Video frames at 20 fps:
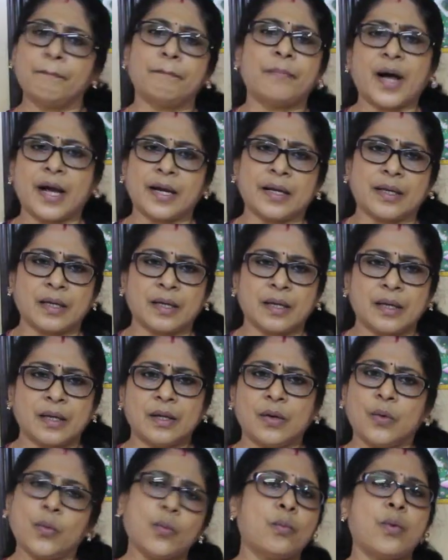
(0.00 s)
by
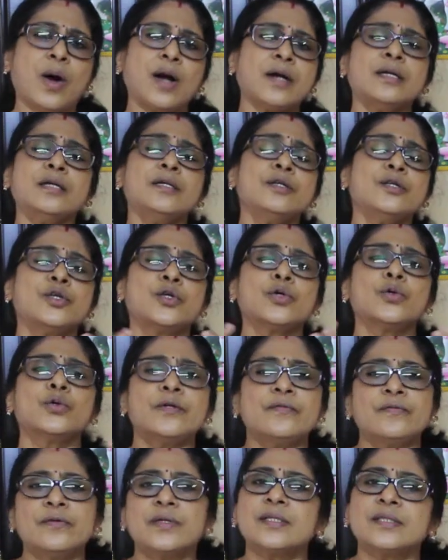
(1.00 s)
one
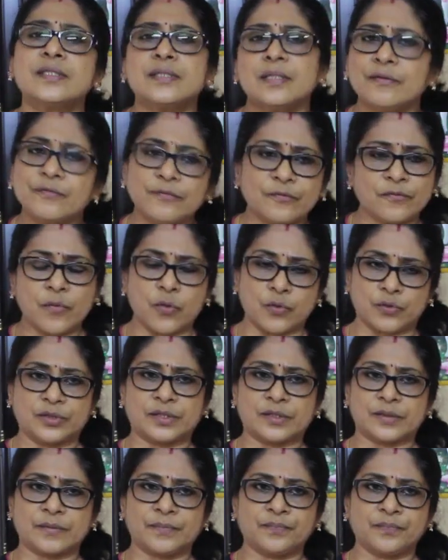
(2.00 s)
universal
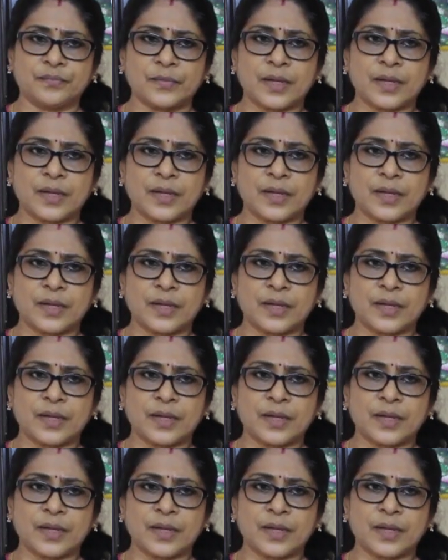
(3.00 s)
force,